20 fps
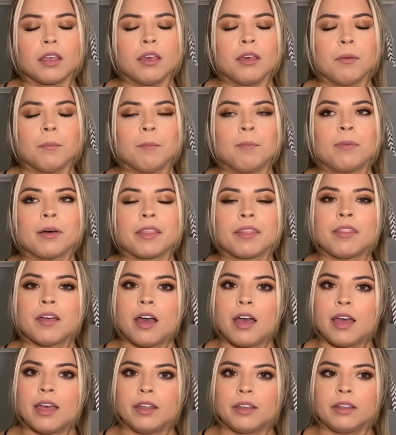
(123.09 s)
But
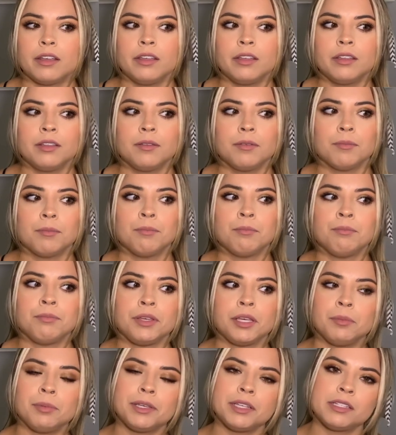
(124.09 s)
then the
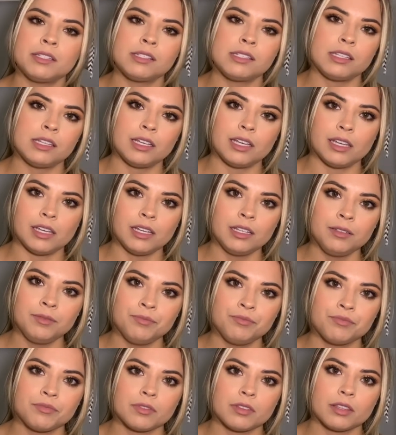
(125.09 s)
BBC
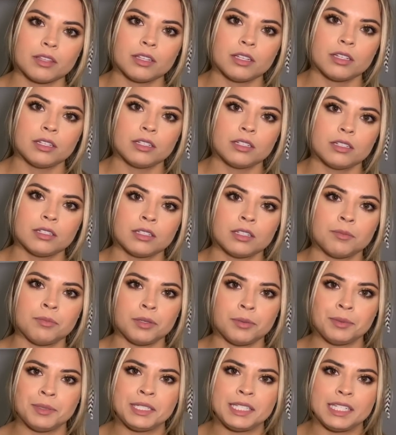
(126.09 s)

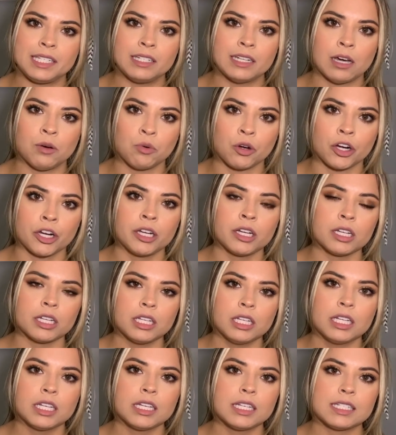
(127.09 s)
network,
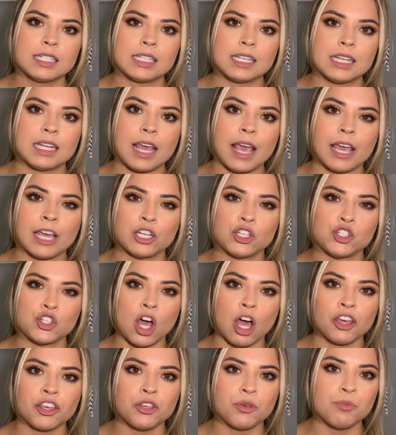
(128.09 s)
did a
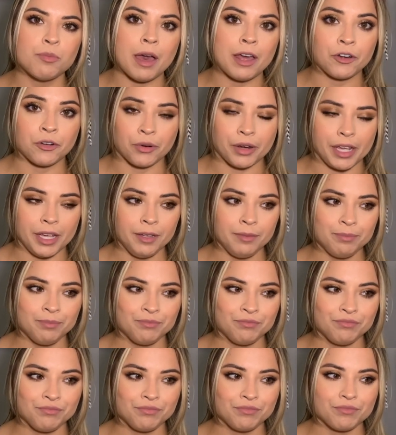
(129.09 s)
documentary
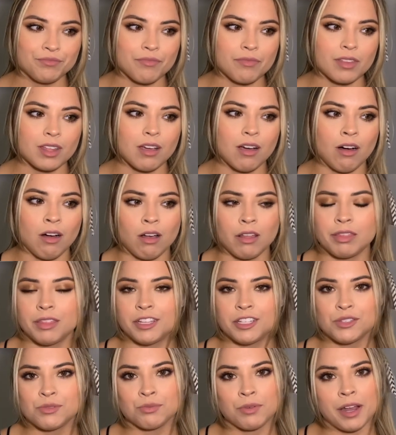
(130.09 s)
on
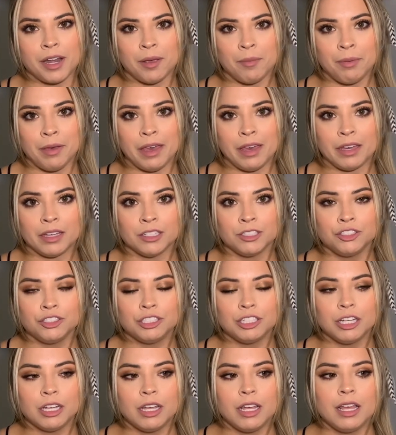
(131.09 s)
this Reddit page
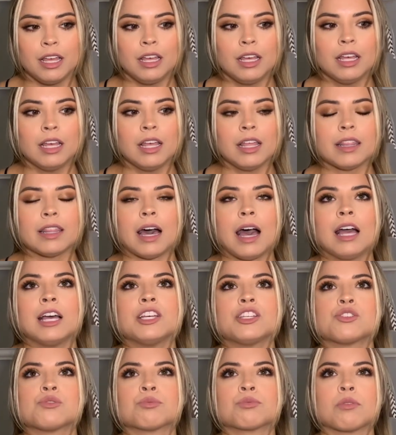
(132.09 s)
that
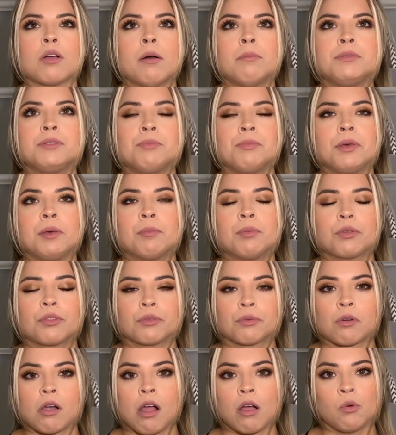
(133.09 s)
has rubbed people the
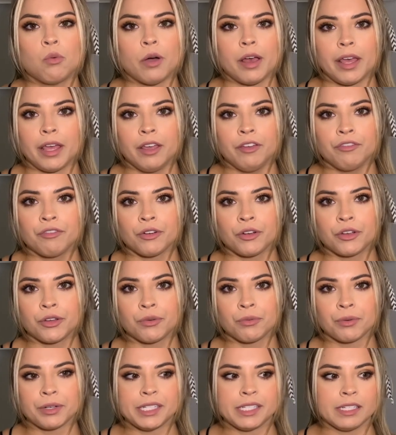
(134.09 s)
wrong way for
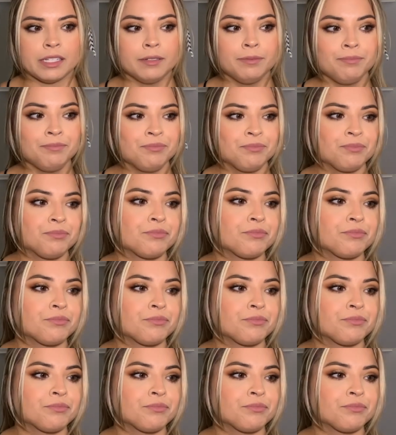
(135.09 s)
good reason.